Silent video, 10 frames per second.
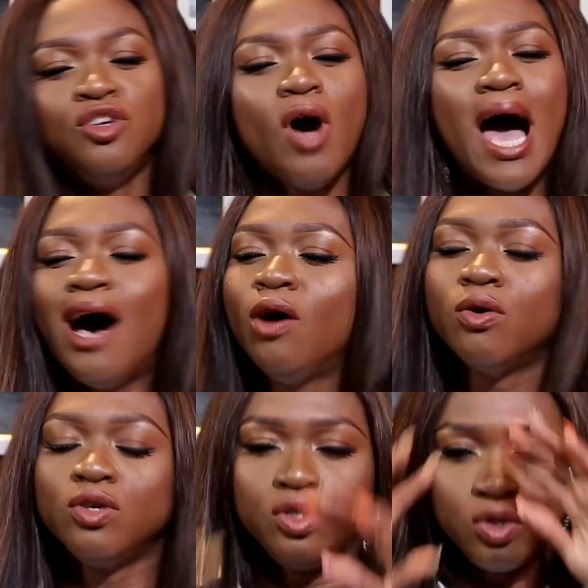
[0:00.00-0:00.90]
you know
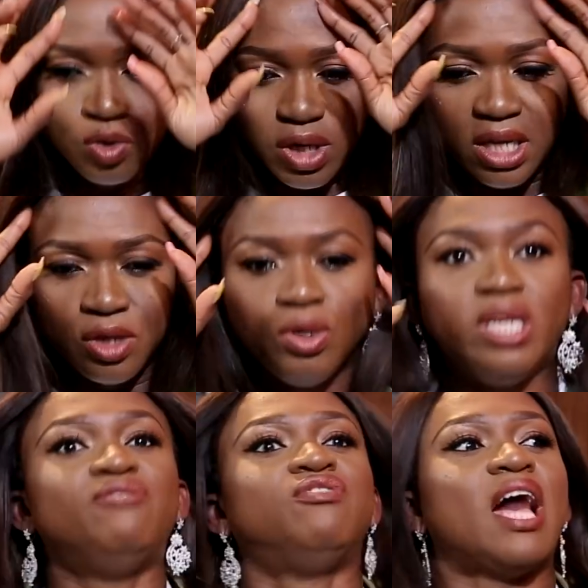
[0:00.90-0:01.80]
how you
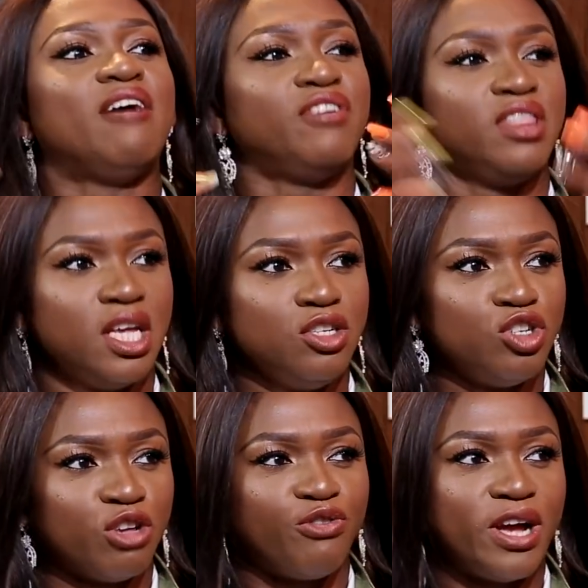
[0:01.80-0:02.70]
live life and then
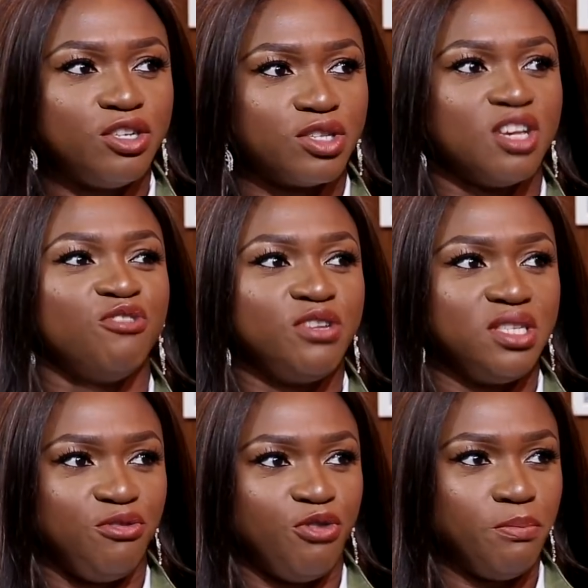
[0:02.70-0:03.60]
you just find yourself
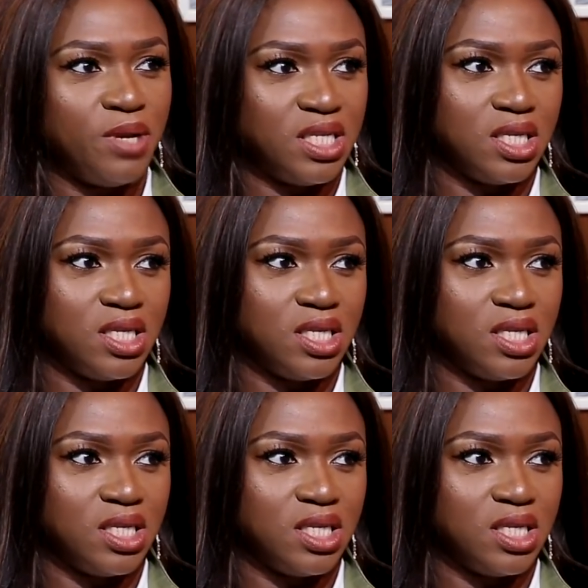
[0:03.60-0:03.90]
in different